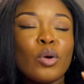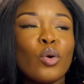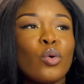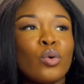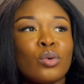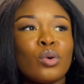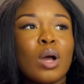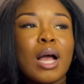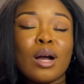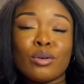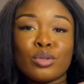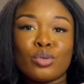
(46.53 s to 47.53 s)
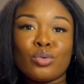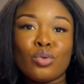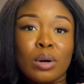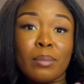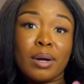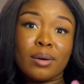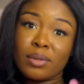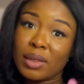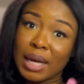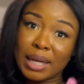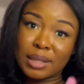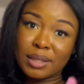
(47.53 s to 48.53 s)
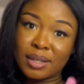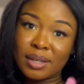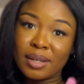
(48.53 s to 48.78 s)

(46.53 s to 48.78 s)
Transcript: on how to go about that.